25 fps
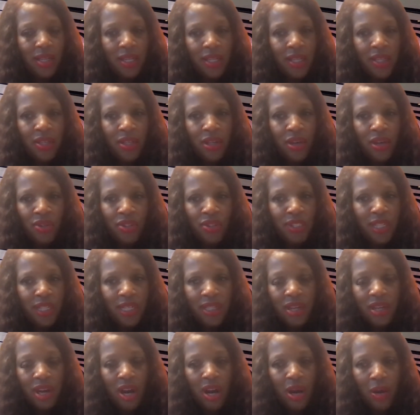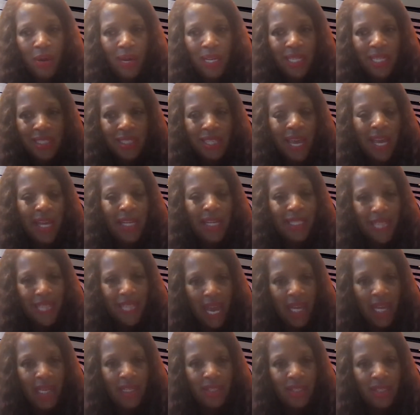She didn't always take
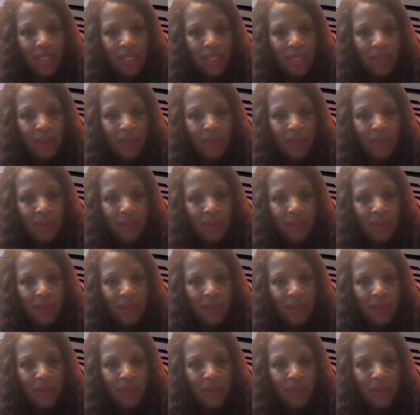dates.